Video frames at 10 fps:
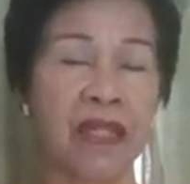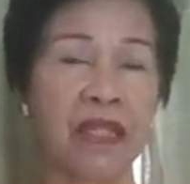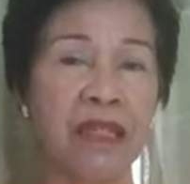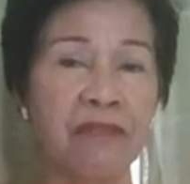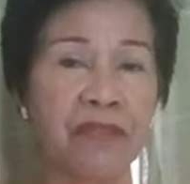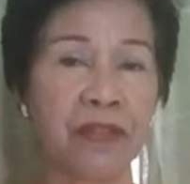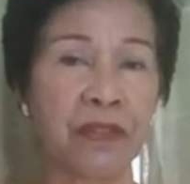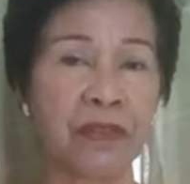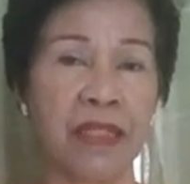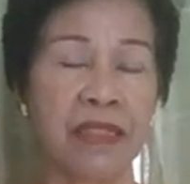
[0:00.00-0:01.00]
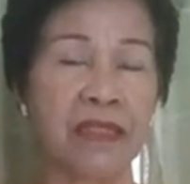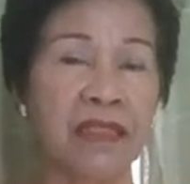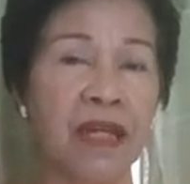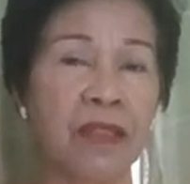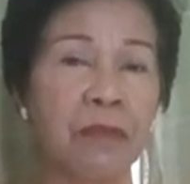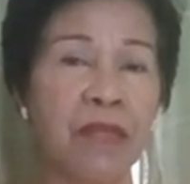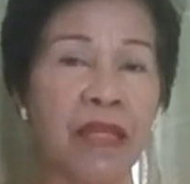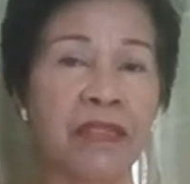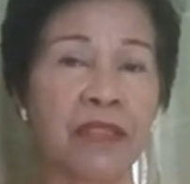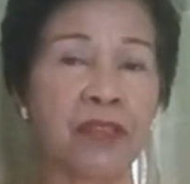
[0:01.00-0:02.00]
the liver and the
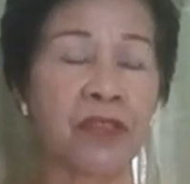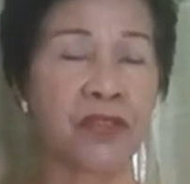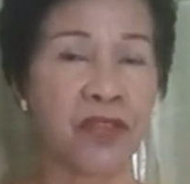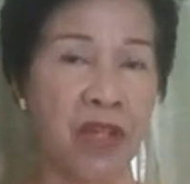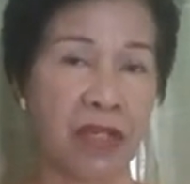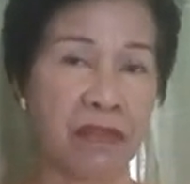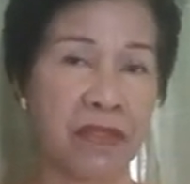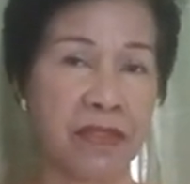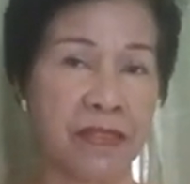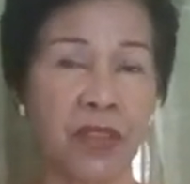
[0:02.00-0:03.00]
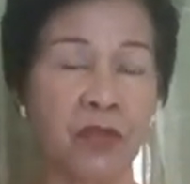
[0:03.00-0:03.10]
gallbladder contracts.